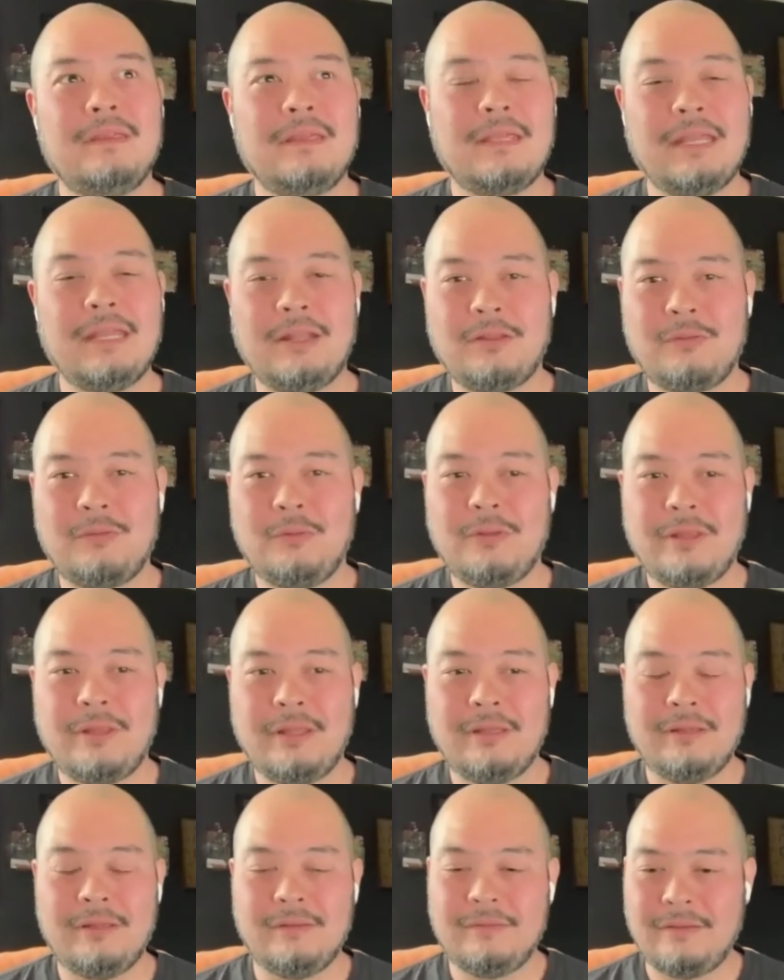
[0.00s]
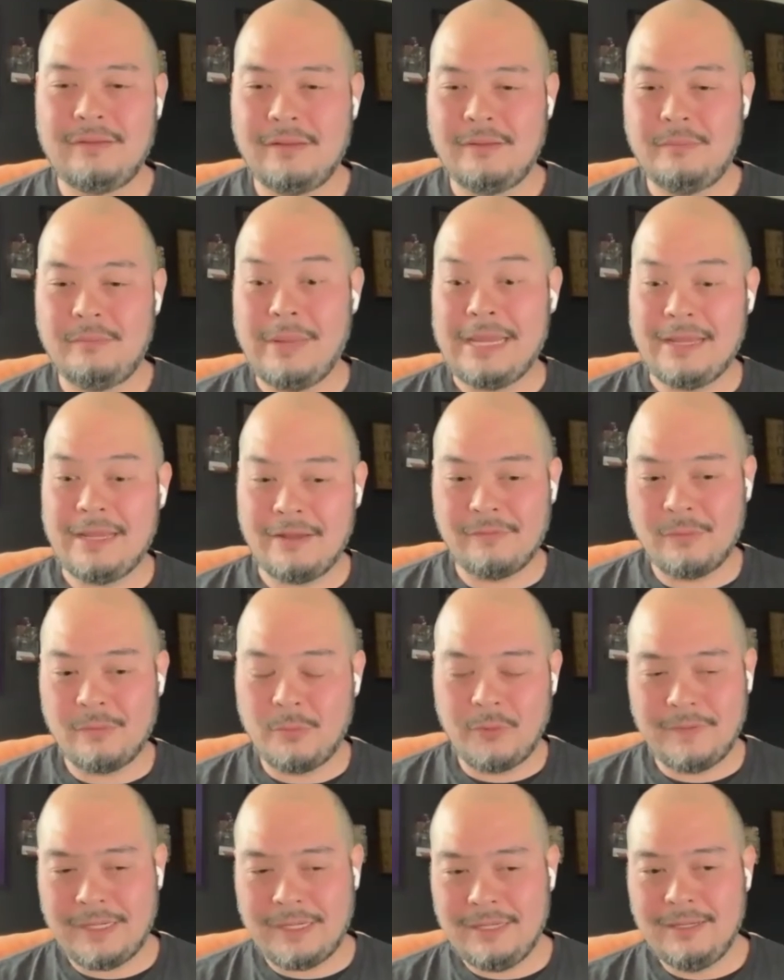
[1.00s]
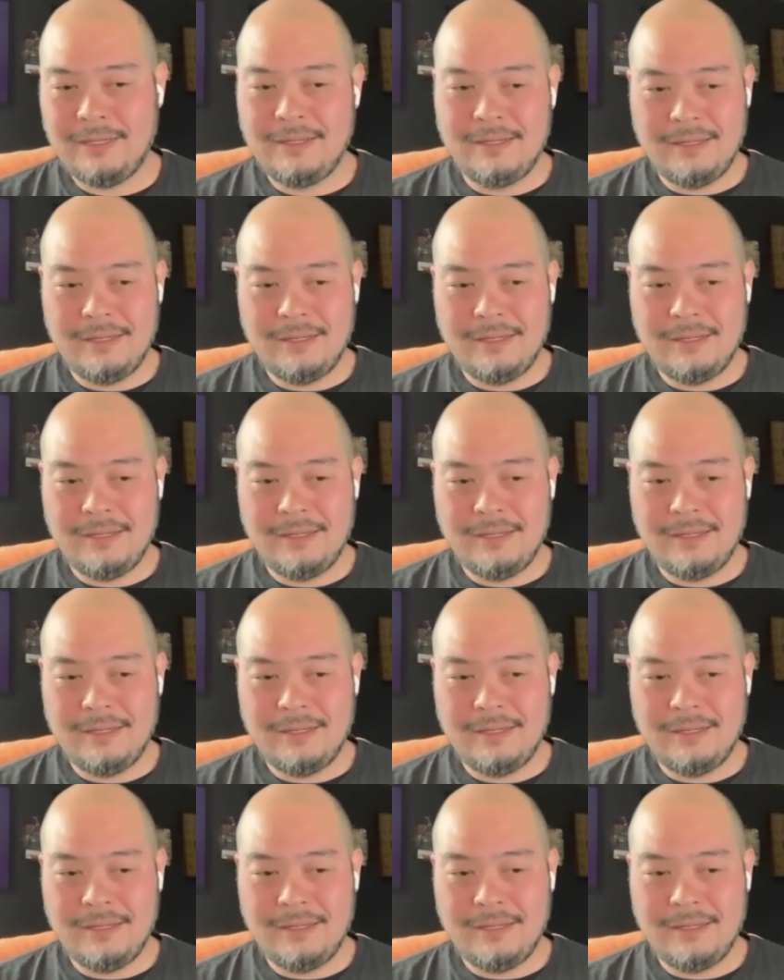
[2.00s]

getting through to the making of the movie,